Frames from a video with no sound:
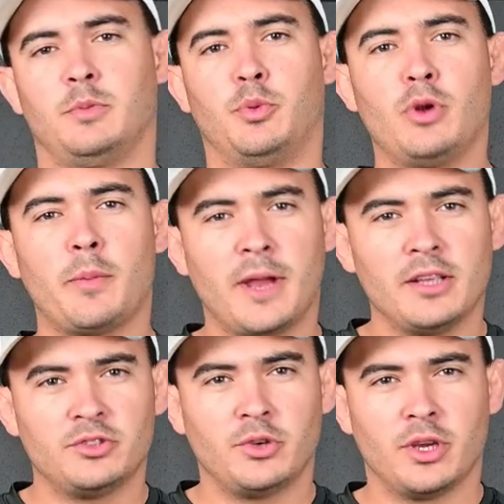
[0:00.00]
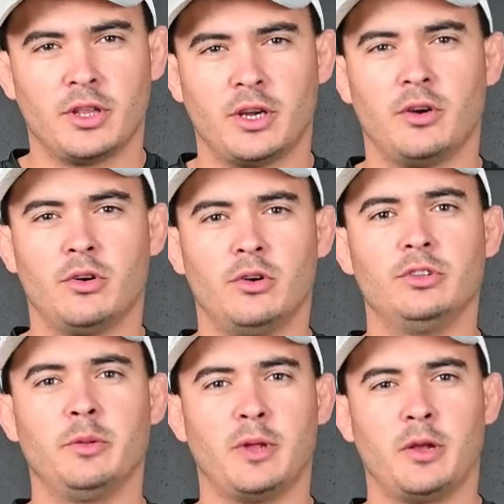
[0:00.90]
put a plan together
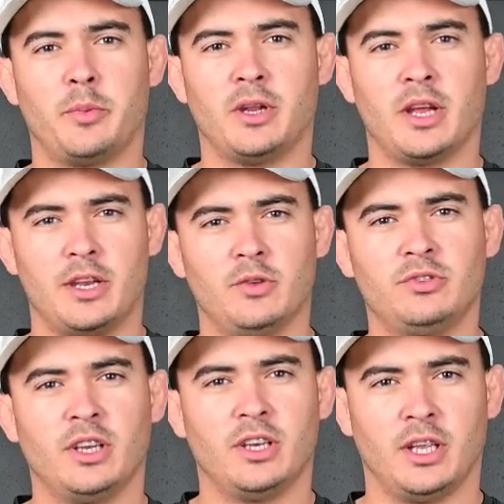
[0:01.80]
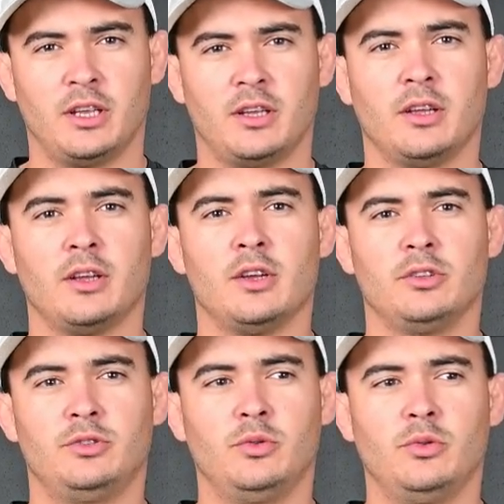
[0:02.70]
on developing a new technique
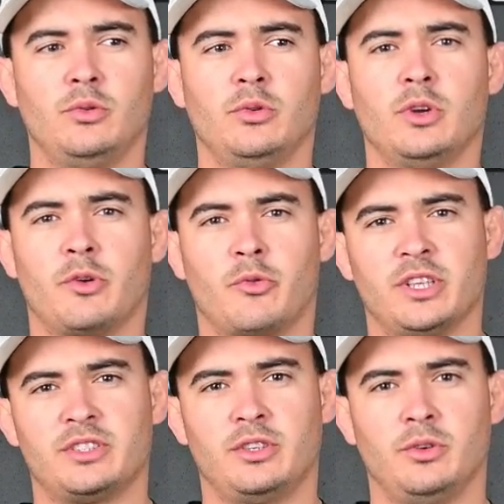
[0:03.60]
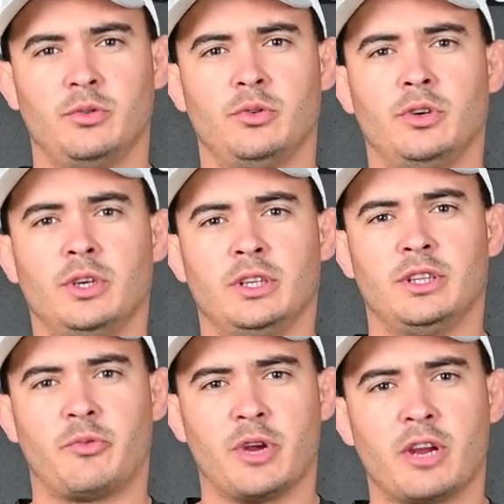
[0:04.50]
to rescue
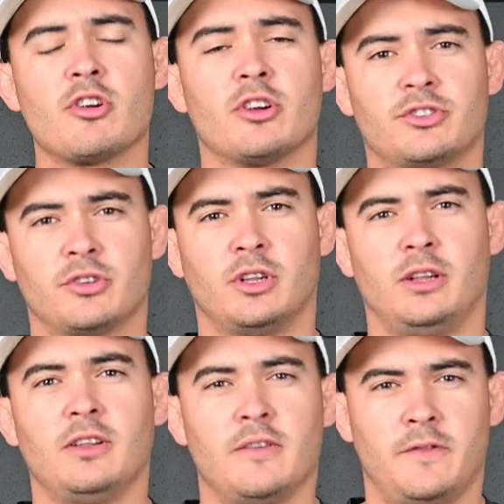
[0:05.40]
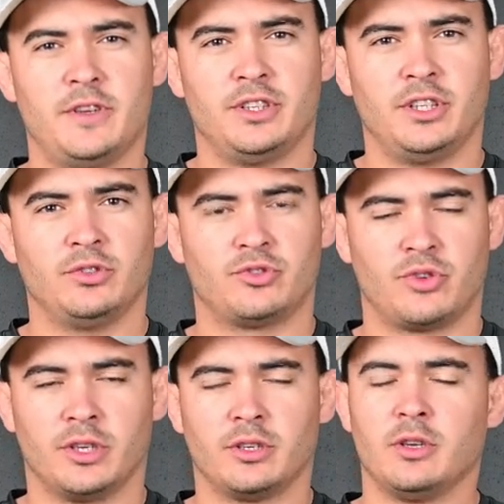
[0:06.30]
the recreational fishing
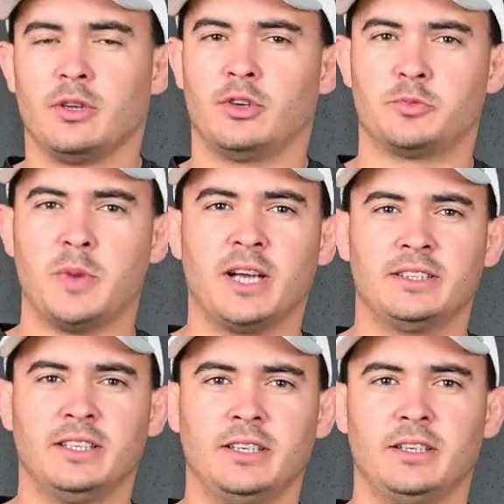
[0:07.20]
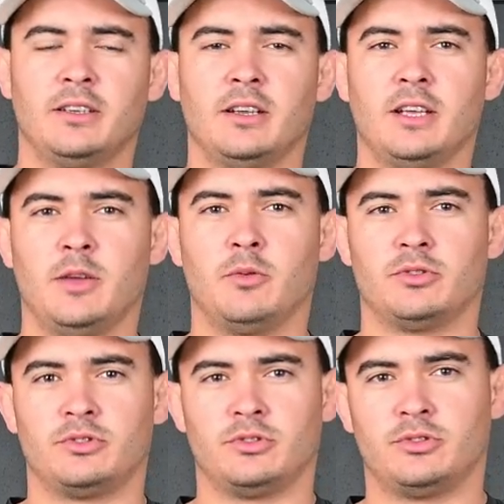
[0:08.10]
industry. Because back then, it
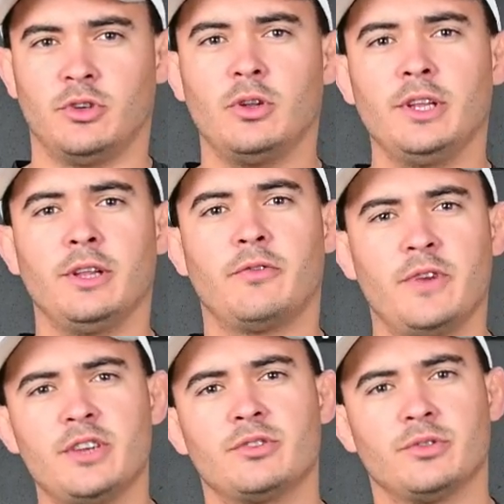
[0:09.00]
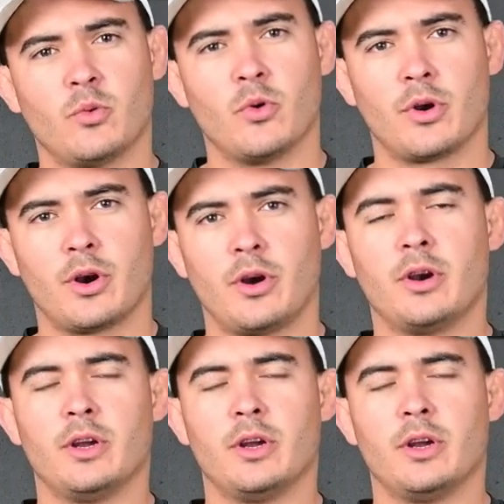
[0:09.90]
was so little fish on the water